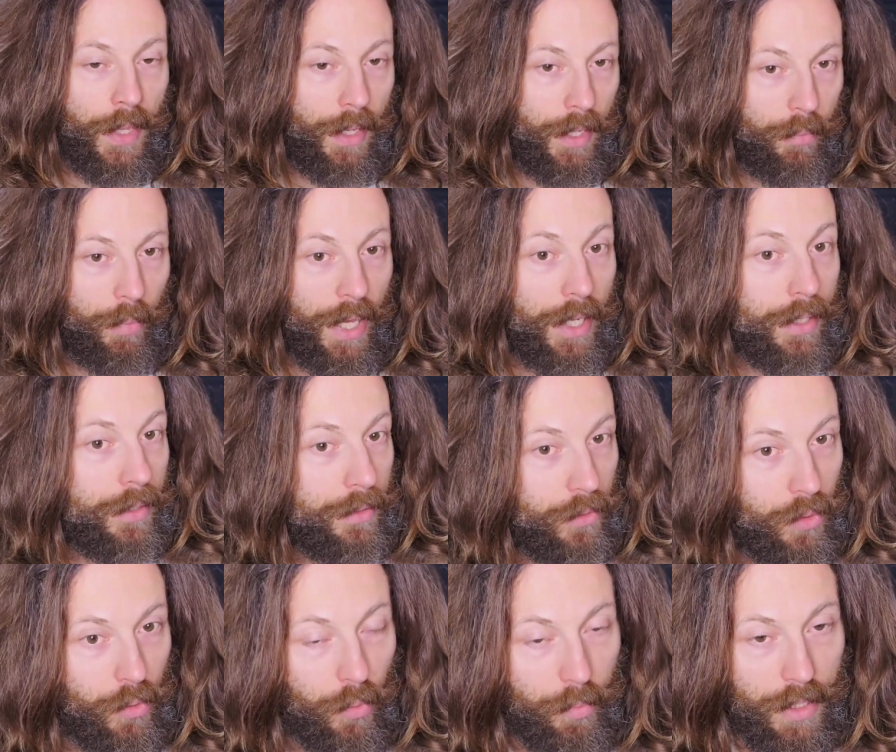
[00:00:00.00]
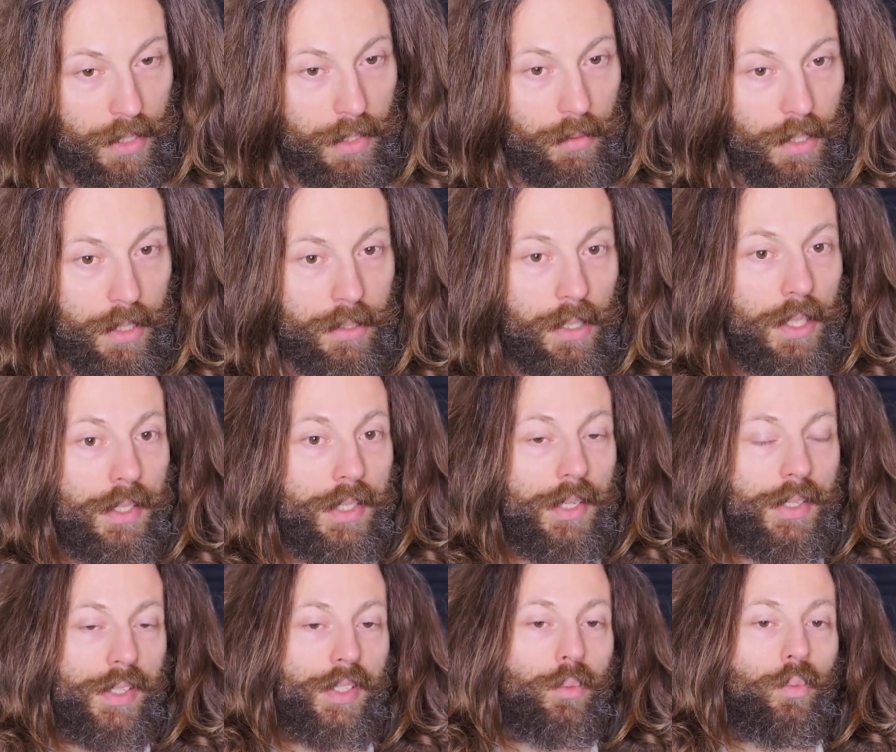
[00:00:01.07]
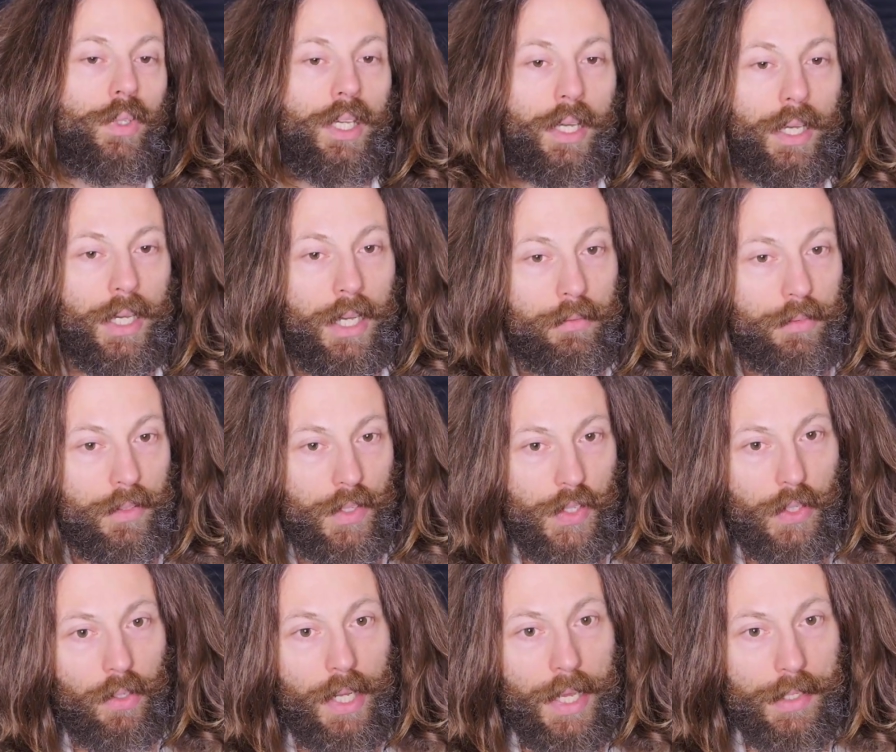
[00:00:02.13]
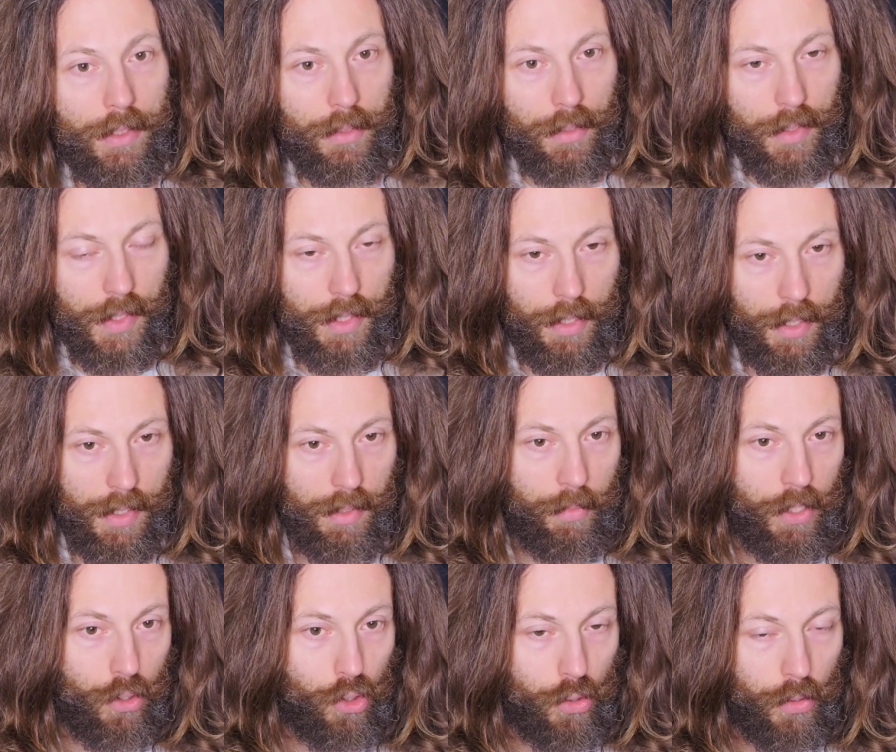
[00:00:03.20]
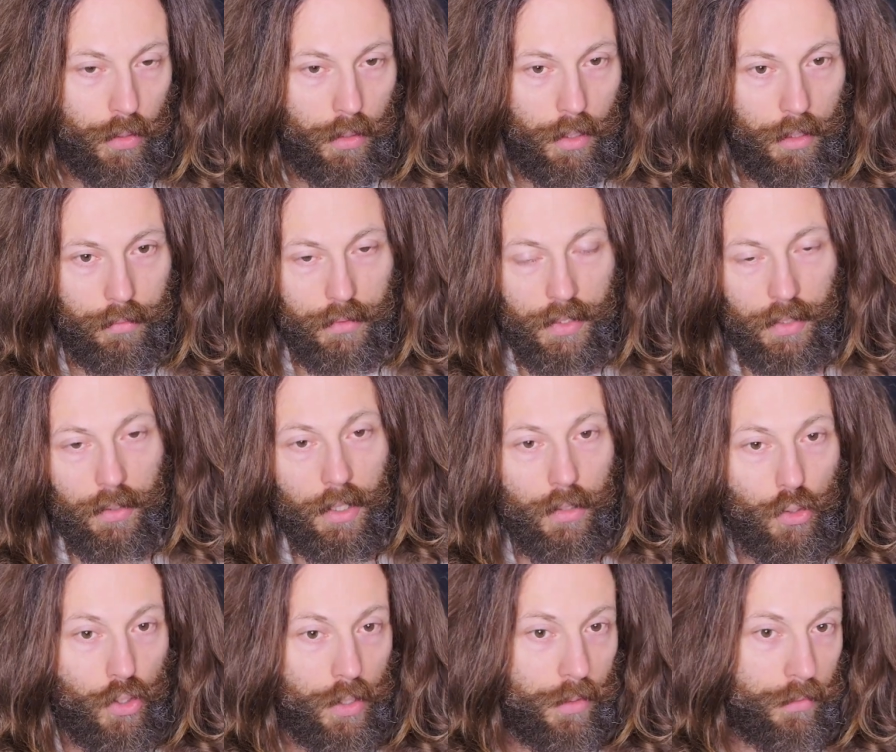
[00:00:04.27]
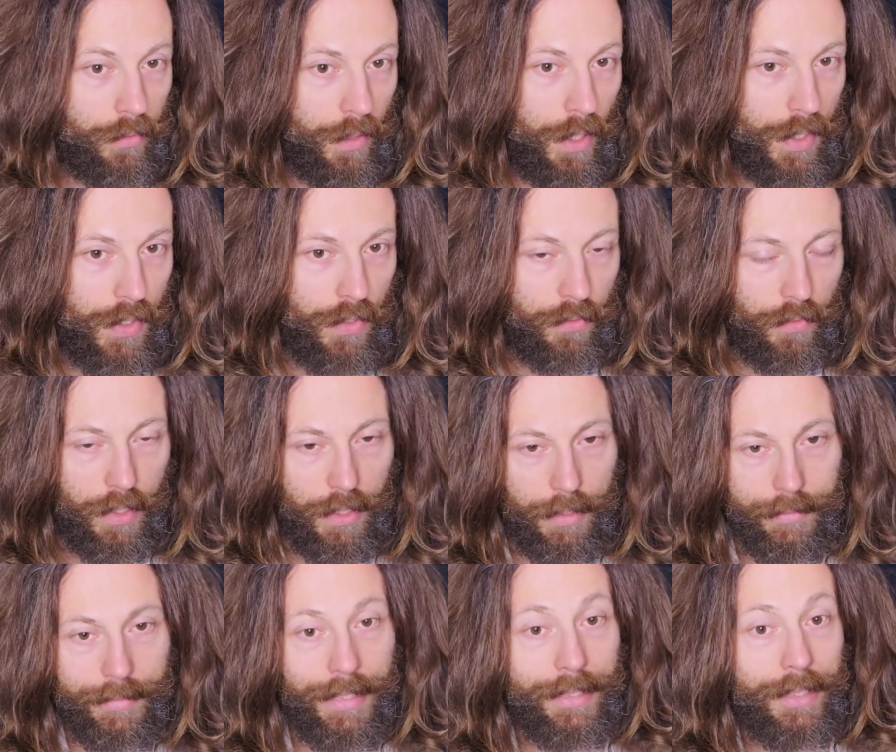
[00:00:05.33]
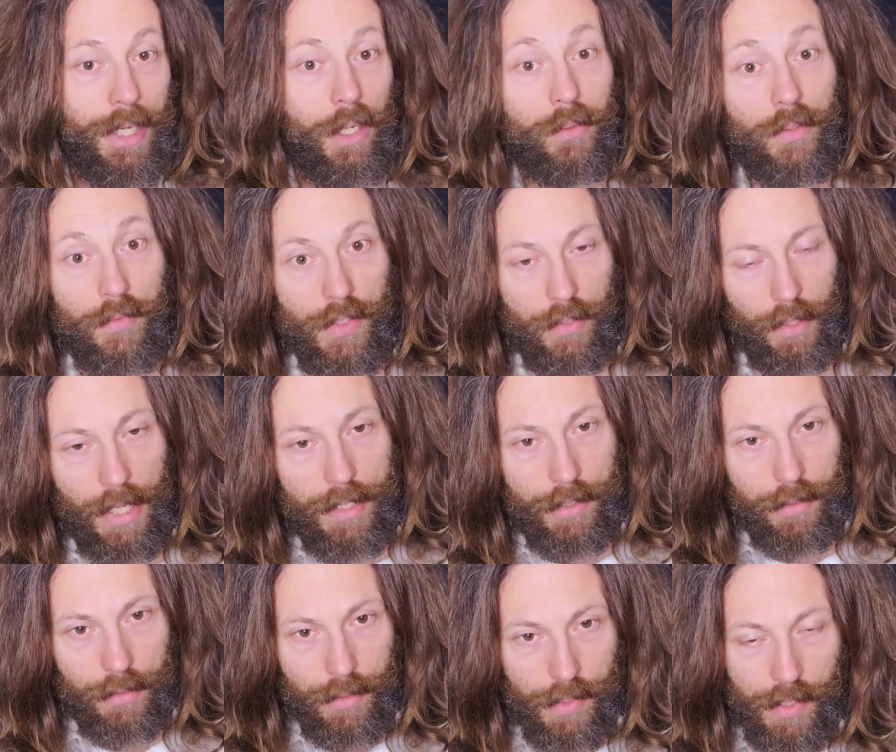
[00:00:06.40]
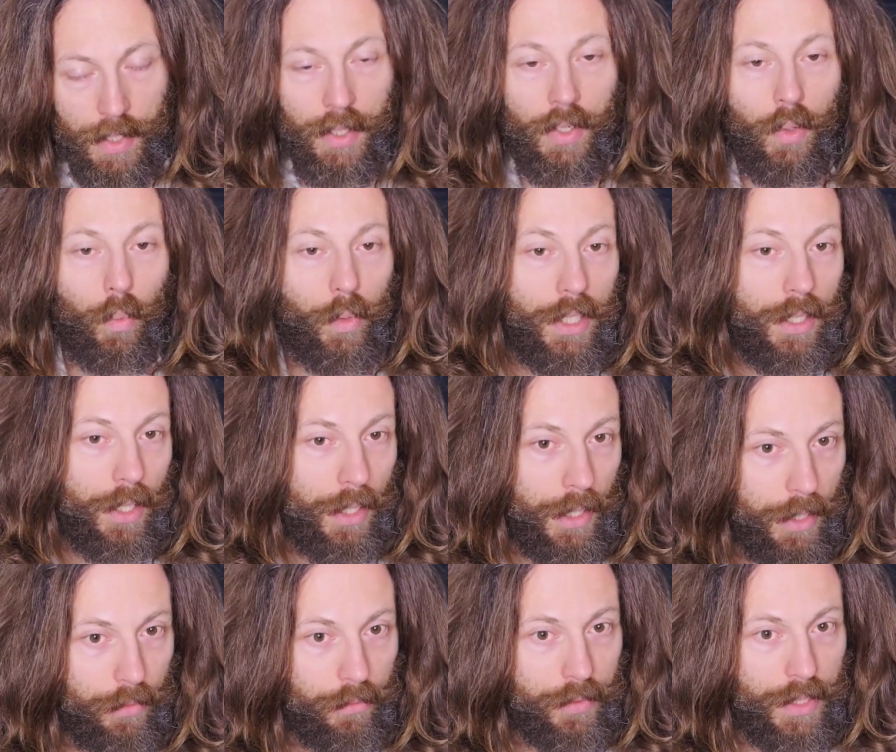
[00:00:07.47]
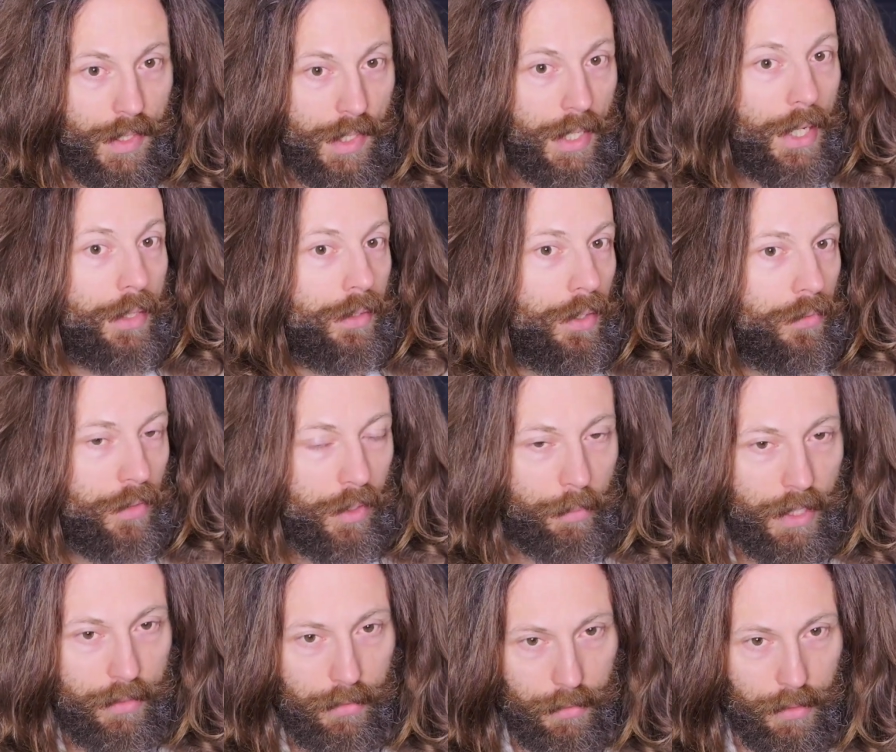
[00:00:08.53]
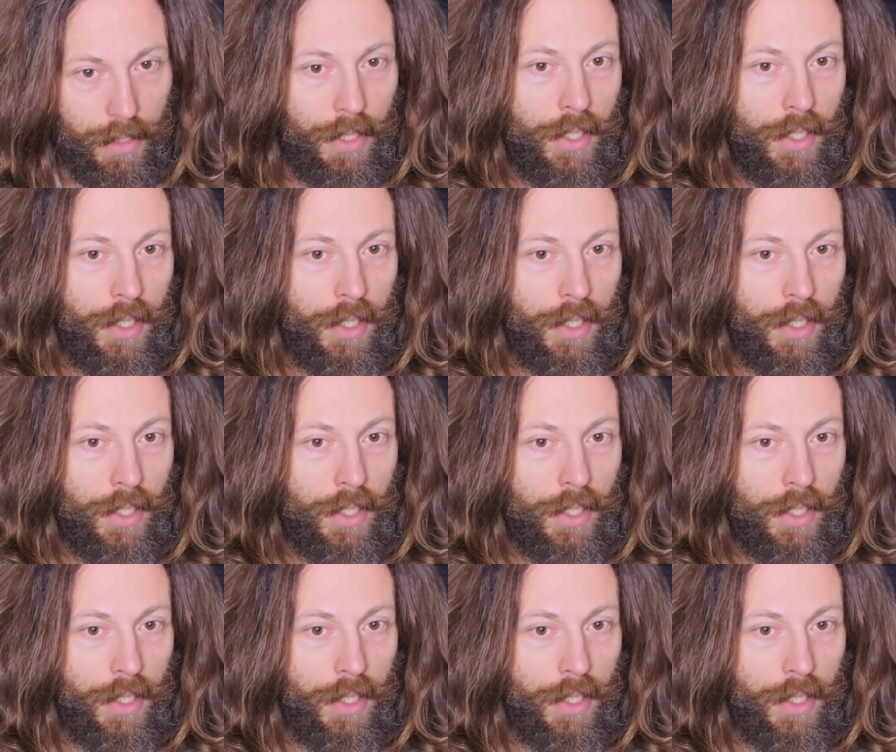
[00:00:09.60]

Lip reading: And back to medieval Catholicism, we have scholastics as a mixture of theology and philosophy, and then out of scholastics, we have the scientific method.